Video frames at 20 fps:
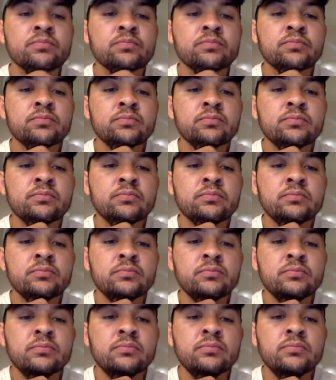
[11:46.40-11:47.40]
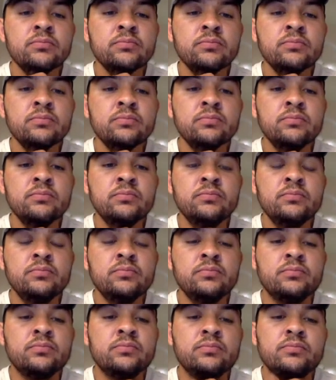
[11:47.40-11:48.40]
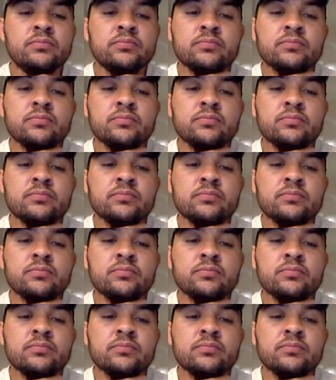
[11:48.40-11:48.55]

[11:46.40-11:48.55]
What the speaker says: [no speech]